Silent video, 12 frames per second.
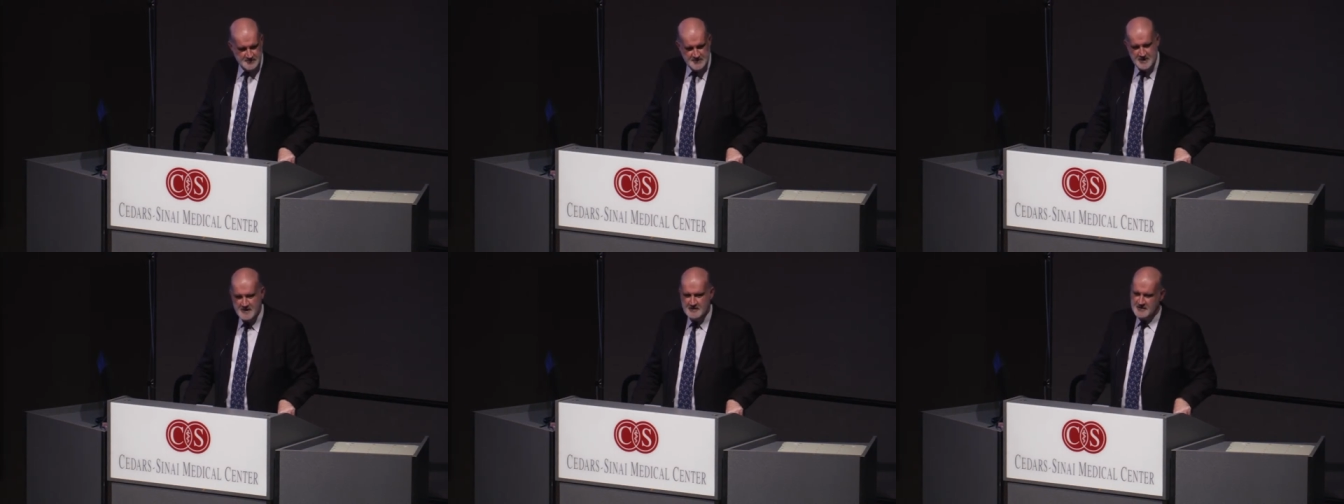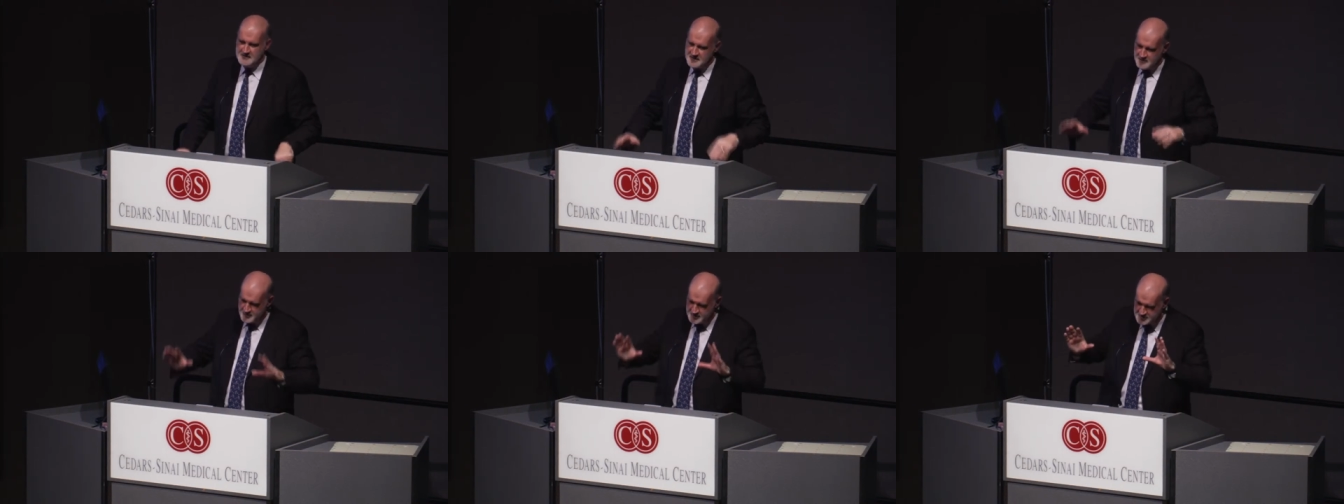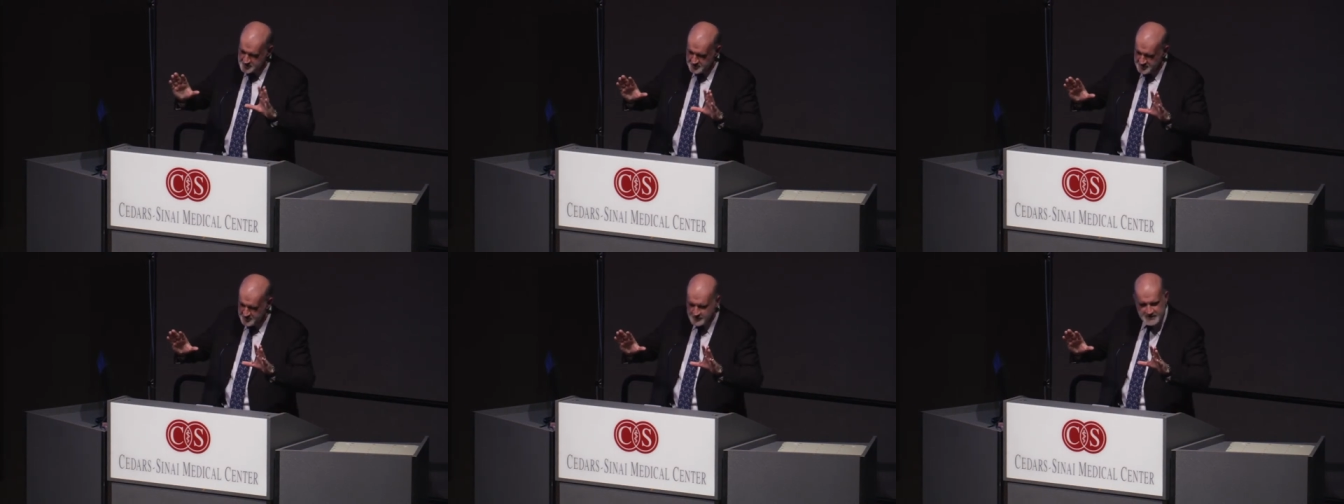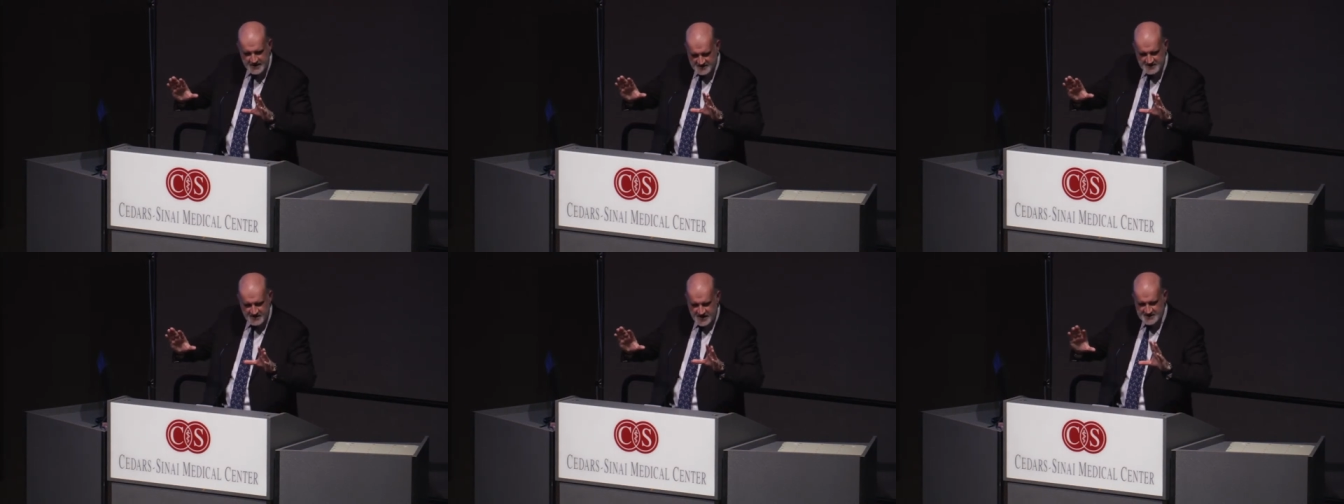Now, I've got to reassure you, that
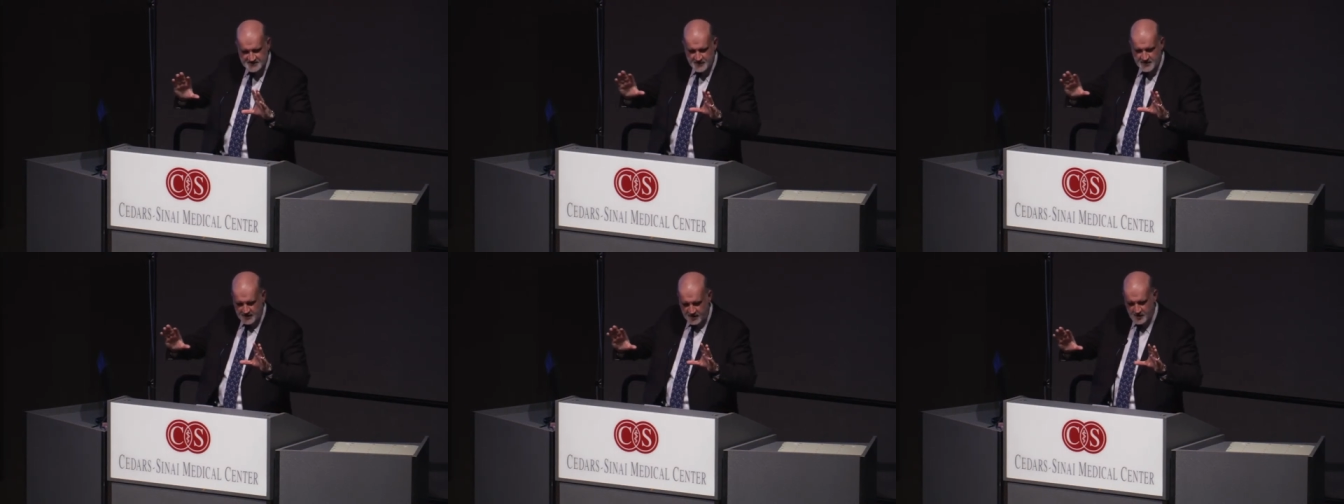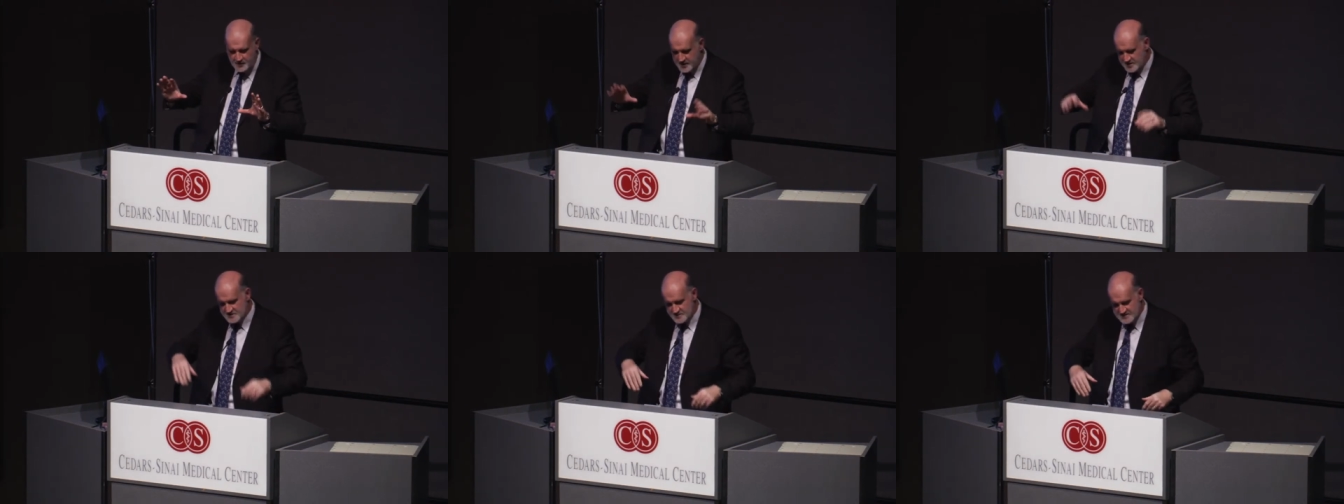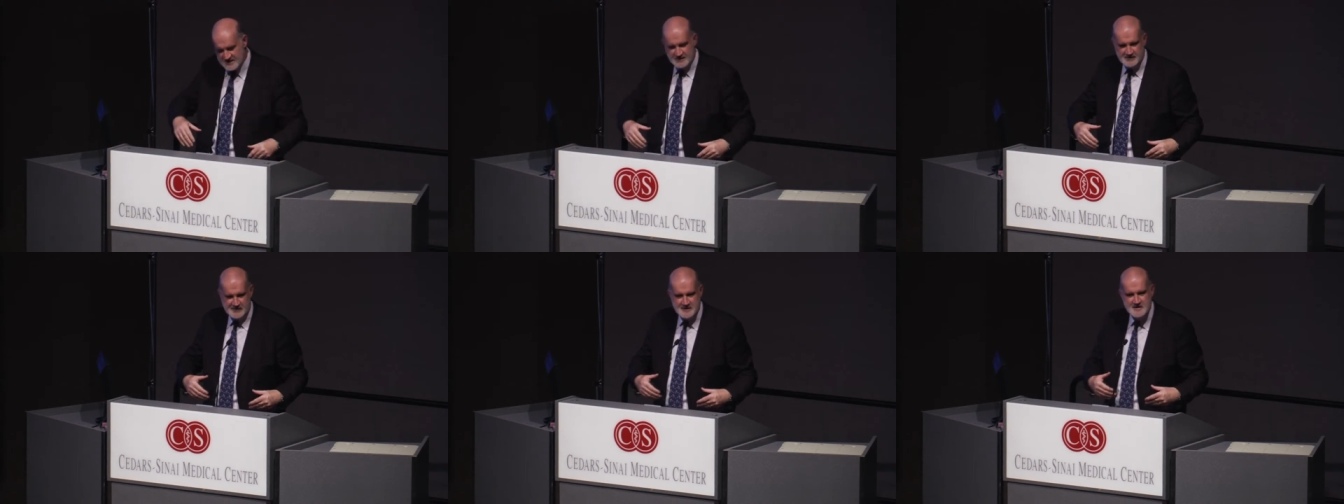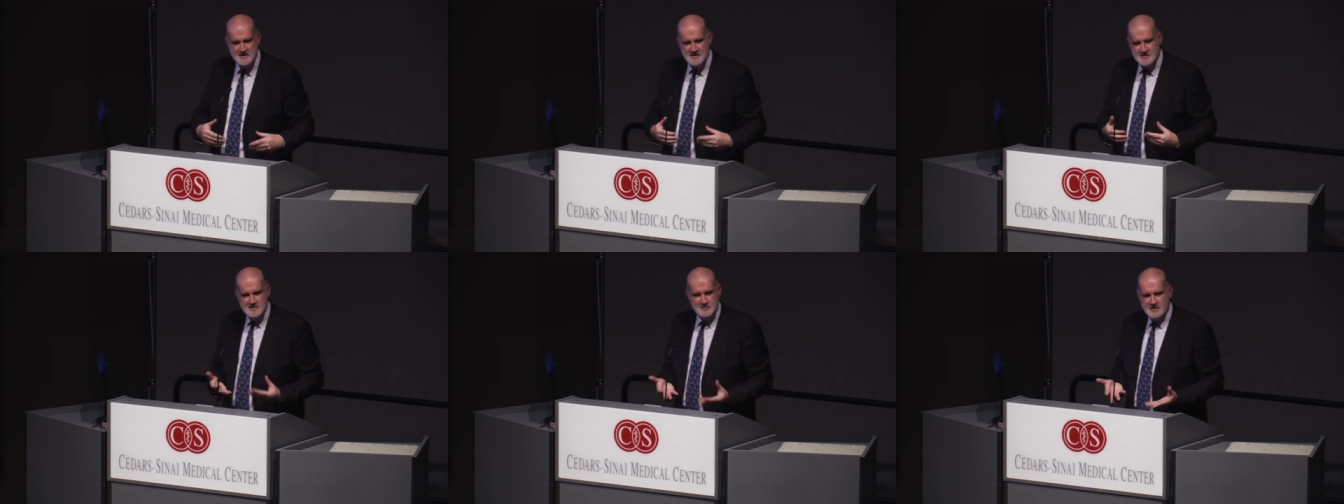didn't last very long because we said, look,
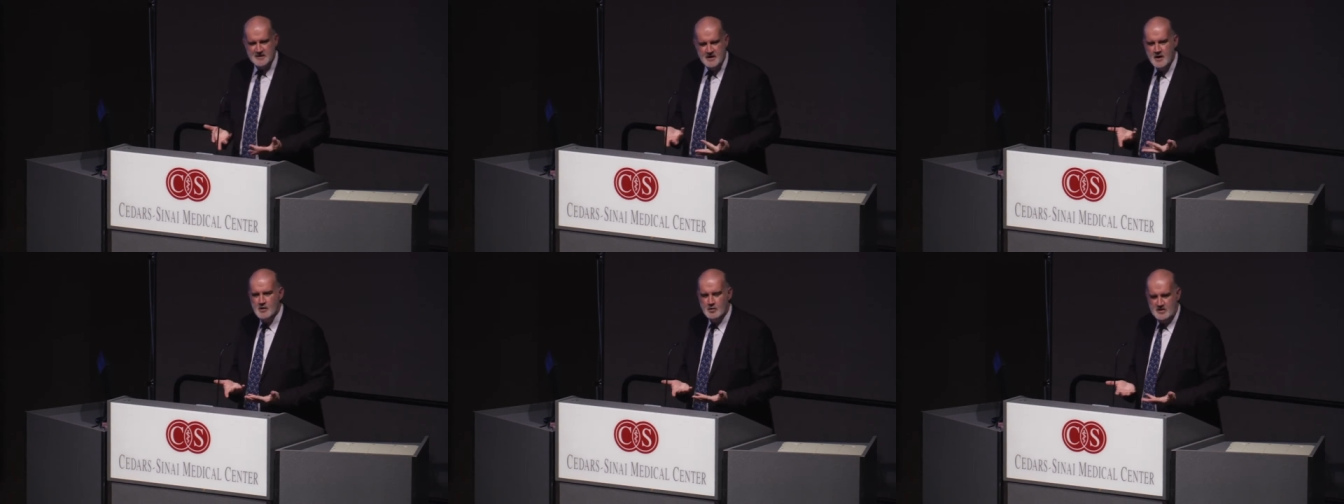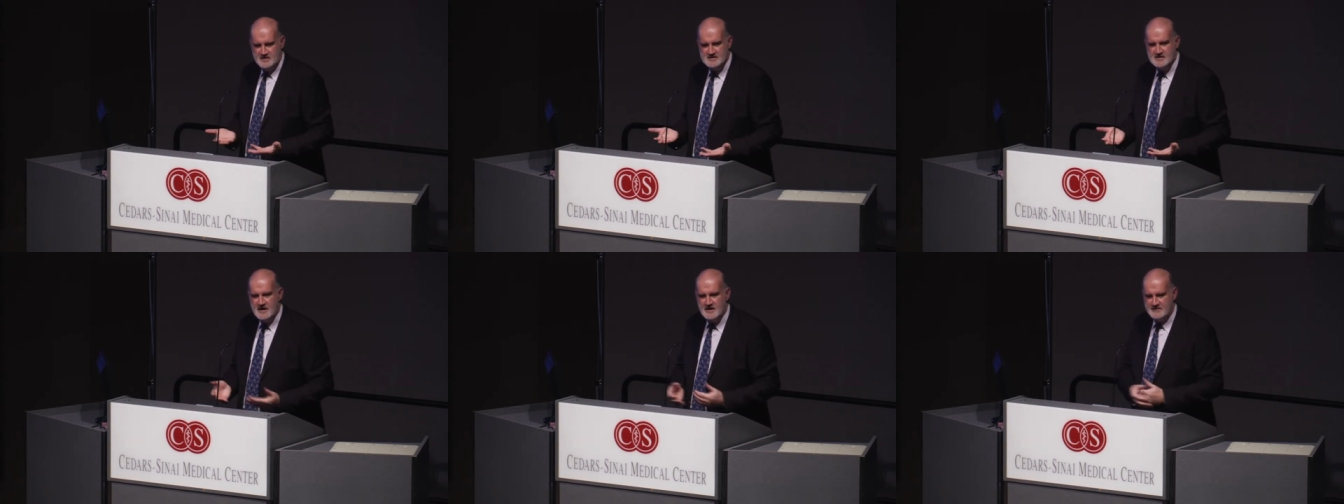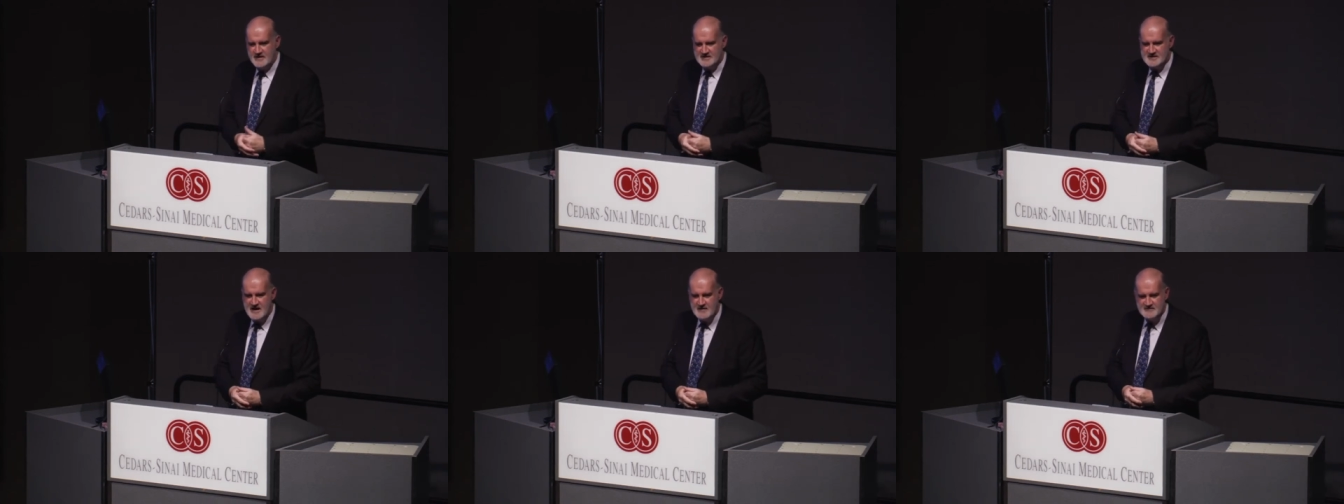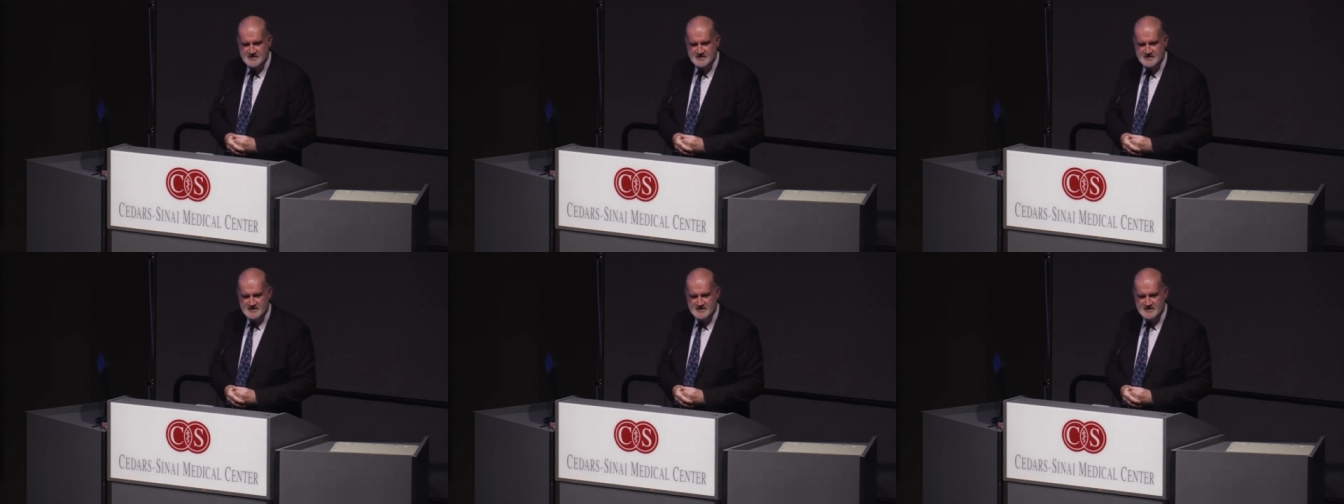we know what the side effects are.